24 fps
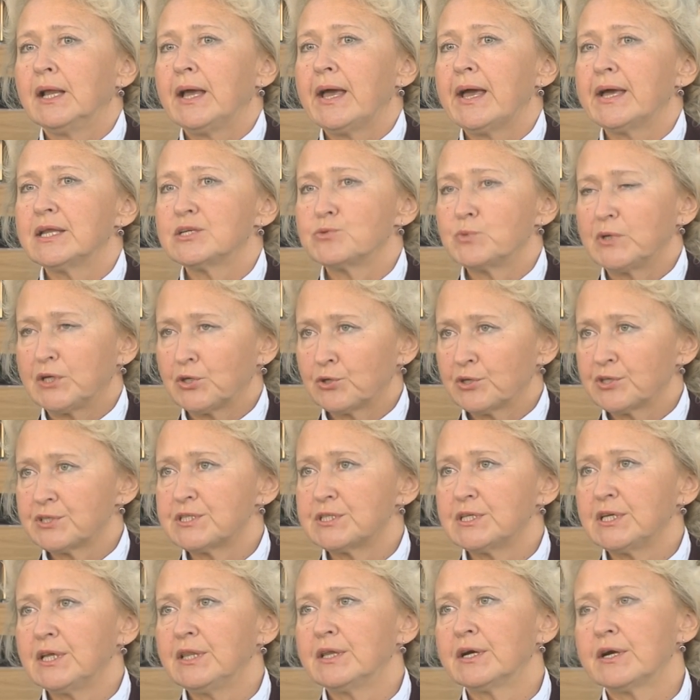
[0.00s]
And we
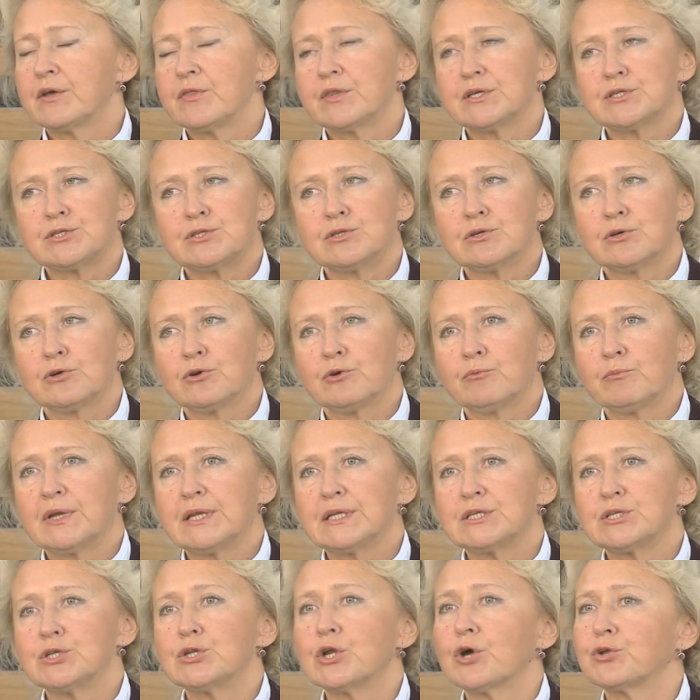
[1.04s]
consider this
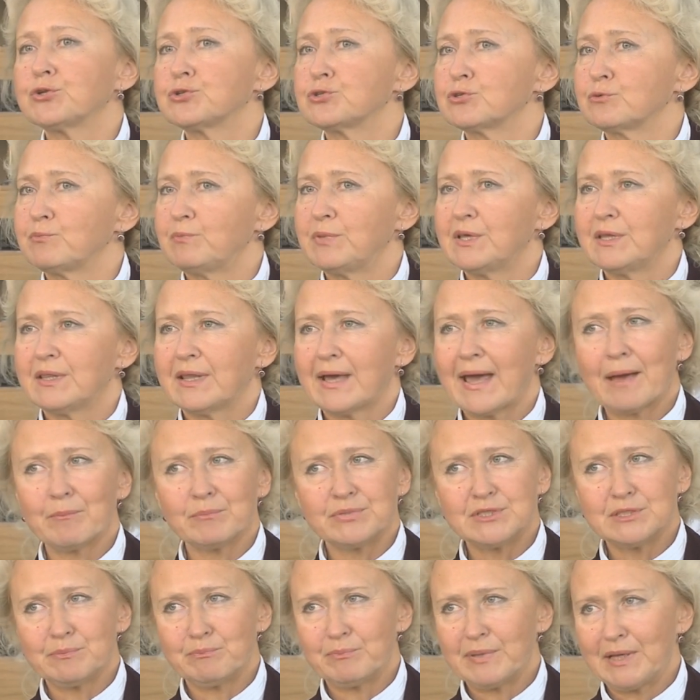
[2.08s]
document not to be the
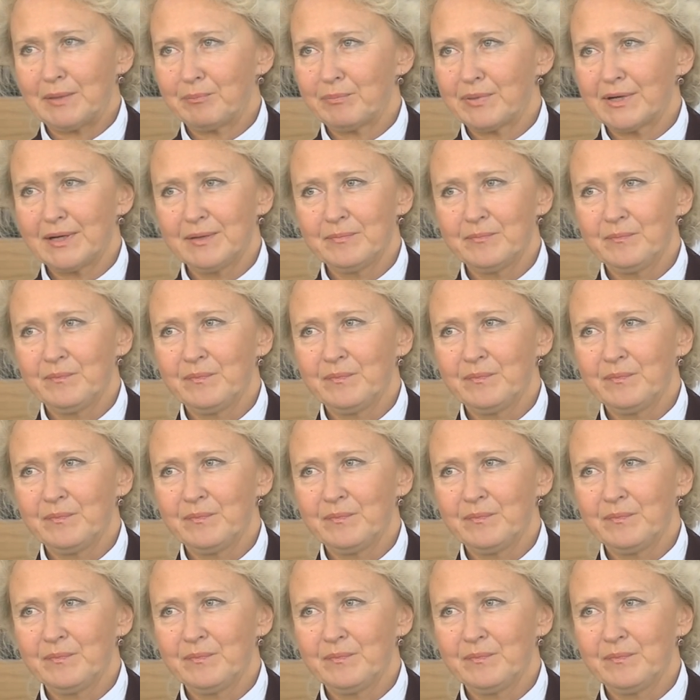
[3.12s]
empty paper,